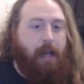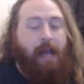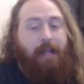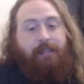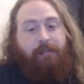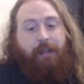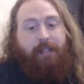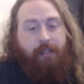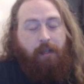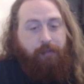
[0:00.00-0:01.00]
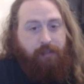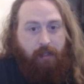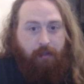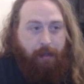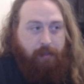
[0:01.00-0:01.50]
And they did
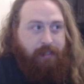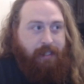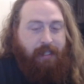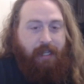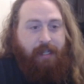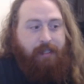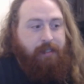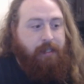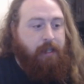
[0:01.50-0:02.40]
overturn the penalty in the end